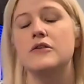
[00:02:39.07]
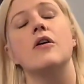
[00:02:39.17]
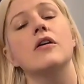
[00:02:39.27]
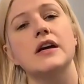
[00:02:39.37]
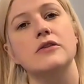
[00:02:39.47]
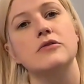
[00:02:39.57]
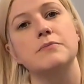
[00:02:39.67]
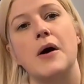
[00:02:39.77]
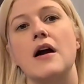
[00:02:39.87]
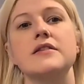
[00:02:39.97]
The Rocky
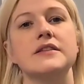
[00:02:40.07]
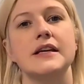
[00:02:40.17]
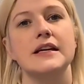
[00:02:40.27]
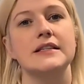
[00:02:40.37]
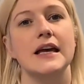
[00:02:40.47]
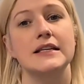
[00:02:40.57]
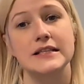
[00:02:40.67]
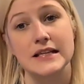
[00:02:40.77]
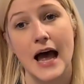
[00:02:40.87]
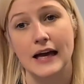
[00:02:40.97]
Road bars taste
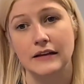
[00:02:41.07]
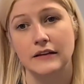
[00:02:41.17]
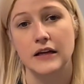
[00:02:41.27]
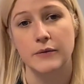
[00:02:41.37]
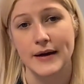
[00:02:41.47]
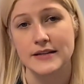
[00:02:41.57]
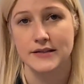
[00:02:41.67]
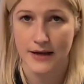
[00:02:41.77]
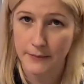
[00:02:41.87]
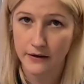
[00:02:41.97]
exactly quite
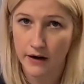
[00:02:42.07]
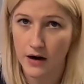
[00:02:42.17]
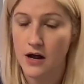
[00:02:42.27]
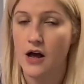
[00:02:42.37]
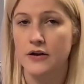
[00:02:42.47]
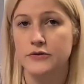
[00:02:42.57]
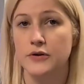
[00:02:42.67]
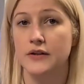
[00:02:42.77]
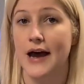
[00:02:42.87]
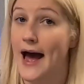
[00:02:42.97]
similar
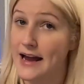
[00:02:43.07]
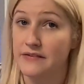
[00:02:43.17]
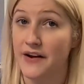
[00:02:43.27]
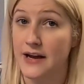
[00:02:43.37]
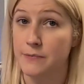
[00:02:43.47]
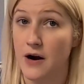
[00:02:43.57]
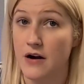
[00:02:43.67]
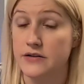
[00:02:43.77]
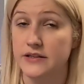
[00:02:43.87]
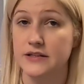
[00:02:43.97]
to the hi-fi
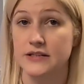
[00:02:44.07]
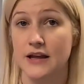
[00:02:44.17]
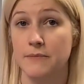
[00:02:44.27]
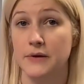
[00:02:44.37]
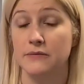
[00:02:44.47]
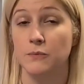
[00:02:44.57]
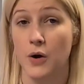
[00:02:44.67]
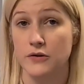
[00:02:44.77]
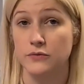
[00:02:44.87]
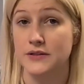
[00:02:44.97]
bars that Slimming
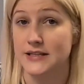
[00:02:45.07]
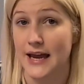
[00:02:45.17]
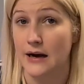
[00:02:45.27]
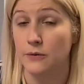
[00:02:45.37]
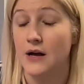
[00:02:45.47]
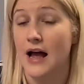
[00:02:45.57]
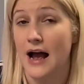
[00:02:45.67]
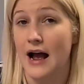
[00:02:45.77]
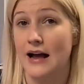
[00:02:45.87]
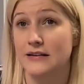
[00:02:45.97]
World sell.
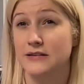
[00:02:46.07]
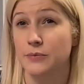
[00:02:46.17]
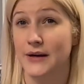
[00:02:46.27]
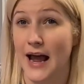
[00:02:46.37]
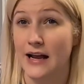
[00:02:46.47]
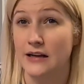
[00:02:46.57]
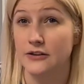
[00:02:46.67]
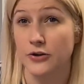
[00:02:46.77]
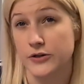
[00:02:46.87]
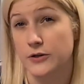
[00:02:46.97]
And when
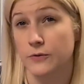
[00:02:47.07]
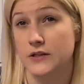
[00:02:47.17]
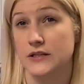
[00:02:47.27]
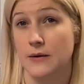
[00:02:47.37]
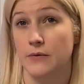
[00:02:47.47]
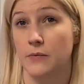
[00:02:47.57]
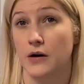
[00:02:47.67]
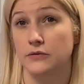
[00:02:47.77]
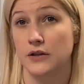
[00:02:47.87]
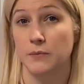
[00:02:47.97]
I used to go to Slimming
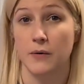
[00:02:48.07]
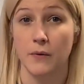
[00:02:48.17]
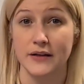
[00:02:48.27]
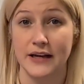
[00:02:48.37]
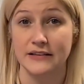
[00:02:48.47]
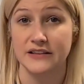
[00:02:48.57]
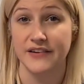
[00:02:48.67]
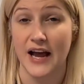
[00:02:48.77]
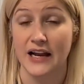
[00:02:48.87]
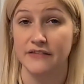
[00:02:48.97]
World, they were one ninety
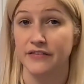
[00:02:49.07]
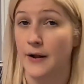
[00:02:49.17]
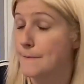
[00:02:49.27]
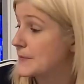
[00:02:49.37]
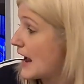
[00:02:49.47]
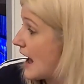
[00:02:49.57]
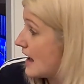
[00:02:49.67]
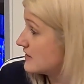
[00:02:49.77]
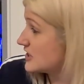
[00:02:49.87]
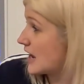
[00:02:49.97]
five
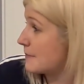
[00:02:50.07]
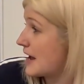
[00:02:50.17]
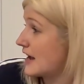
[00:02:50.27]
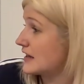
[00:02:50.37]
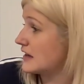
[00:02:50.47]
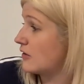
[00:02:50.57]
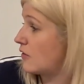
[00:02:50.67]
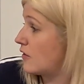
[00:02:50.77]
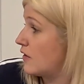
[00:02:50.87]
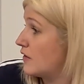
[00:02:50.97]
and you get a packet
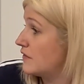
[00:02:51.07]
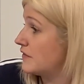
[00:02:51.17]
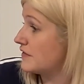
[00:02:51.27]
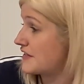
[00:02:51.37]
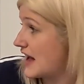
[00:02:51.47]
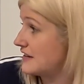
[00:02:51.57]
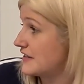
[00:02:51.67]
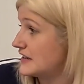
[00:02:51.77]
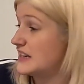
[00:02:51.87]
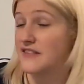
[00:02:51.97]
of
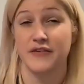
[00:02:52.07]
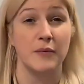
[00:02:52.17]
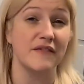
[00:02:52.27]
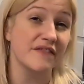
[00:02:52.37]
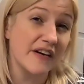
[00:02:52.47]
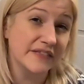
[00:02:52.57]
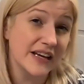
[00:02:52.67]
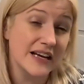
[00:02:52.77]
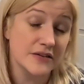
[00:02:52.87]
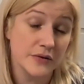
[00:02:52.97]
five in here for
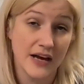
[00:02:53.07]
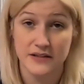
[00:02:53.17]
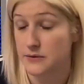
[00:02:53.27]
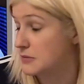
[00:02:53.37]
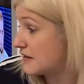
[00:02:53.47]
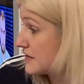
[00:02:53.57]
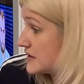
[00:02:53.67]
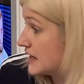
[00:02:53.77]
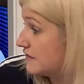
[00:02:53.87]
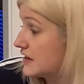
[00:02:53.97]
150 so that's a wee bit of a
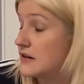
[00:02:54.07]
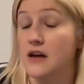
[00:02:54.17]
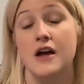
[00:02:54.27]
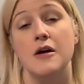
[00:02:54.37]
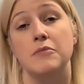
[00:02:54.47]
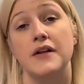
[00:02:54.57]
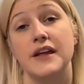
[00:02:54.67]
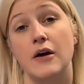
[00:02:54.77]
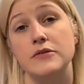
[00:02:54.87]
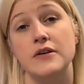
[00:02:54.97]
saving but
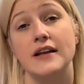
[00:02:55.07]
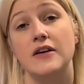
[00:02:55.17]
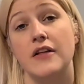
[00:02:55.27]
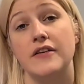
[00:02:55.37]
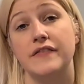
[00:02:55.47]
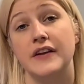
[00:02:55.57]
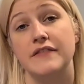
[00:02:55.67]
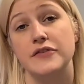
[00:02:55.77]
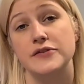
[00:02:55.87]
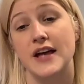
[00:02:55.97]
they also had other
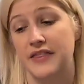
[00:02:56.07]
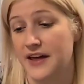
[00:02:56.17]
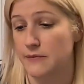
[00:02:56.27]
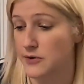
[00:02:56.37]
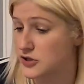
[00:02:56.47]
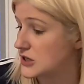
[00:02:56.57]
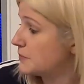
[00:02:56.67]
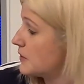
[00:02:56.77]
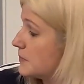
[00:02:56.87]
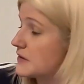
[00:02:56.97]
flavours that I think were
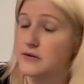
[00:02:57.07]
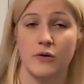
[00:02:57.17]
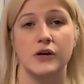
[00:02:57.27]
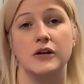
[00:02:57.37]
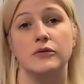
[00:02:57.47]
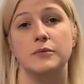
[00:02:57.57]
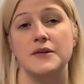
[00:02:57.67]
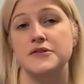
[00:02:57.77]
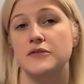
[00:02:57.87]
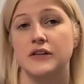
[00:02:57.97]
cheaper but the Rocky Road
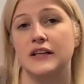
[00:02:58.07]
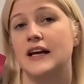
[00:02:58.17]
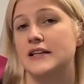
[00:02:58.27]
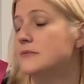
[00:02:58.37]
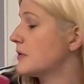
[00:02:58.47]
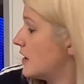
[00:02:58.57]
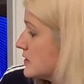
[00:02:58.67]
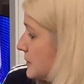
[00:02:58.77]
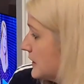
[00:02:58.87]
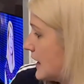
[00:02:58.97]
ones are really nice my
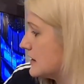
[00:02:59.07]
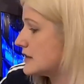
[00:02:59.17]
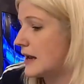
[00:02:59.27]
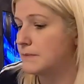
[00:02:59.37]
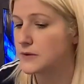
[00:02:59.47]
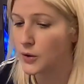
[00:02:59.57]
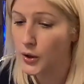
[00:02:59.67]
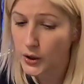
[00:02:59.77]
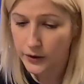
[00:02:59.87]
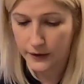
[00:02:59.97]
husband likes them
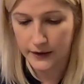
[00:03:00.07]
too.